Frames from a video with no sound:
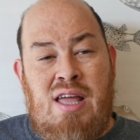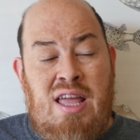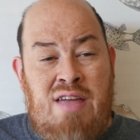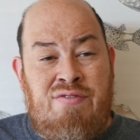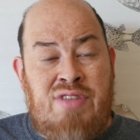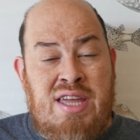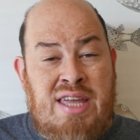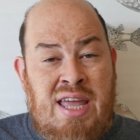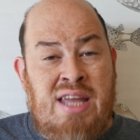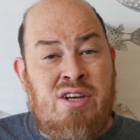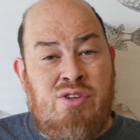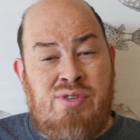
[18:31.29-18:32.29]
If they
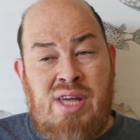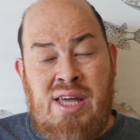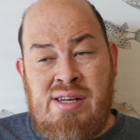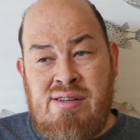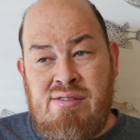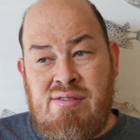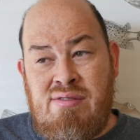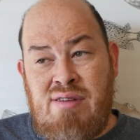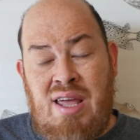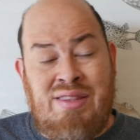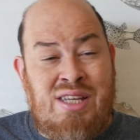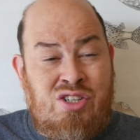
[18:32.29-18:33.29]
can do that,
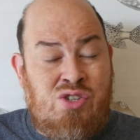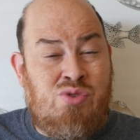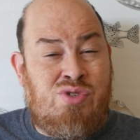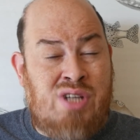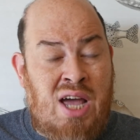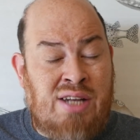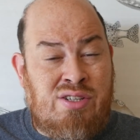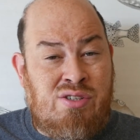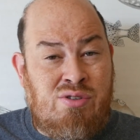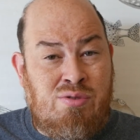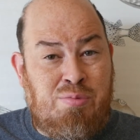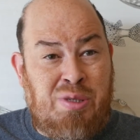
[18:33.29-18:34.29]
and they choose not
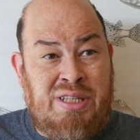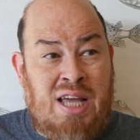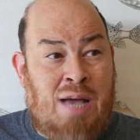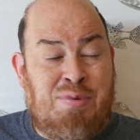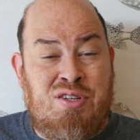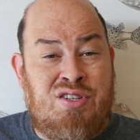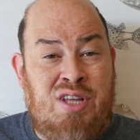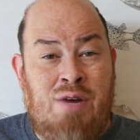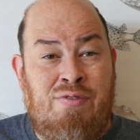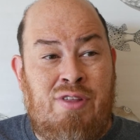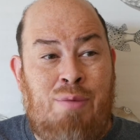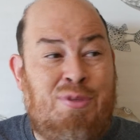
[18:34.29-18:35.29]
to, but the option's there
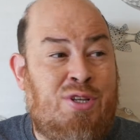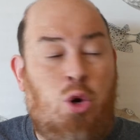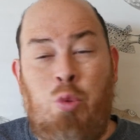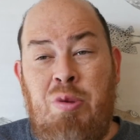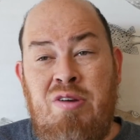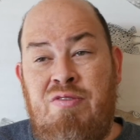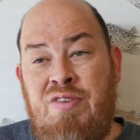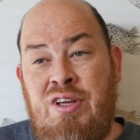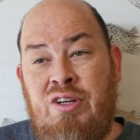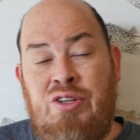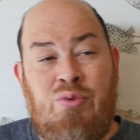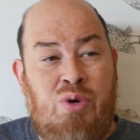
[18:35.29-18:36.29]
for them. It's an open
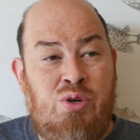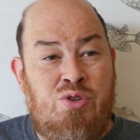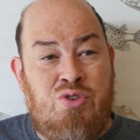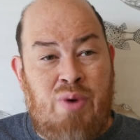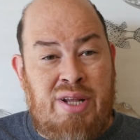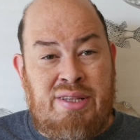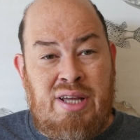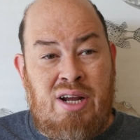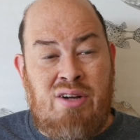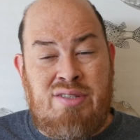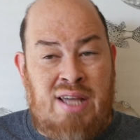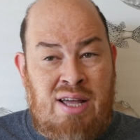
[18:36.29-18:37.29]
field, the road's right
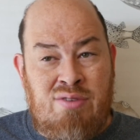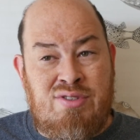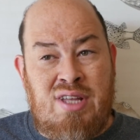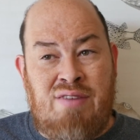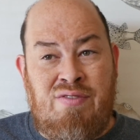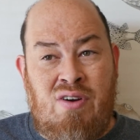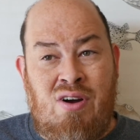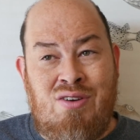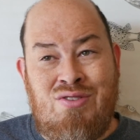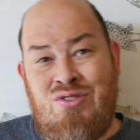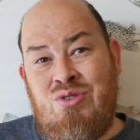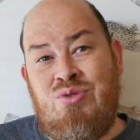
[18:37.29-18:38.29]
there, town's not far,
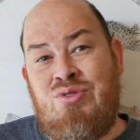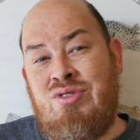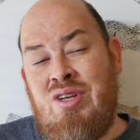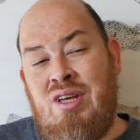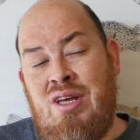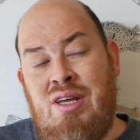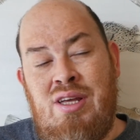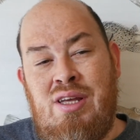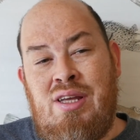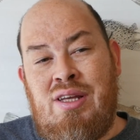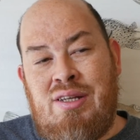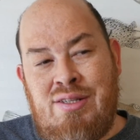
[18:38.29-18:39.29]
Zeus
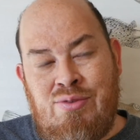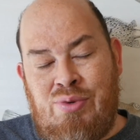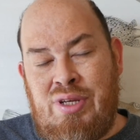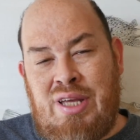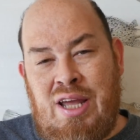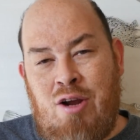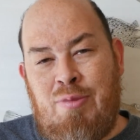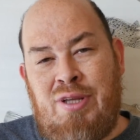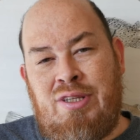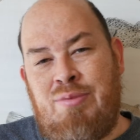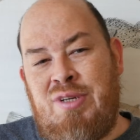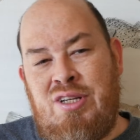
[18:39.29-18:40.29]
doesn't really care
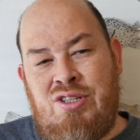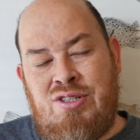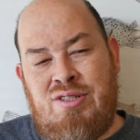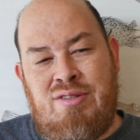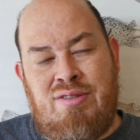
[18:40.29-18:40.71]
about them. He could just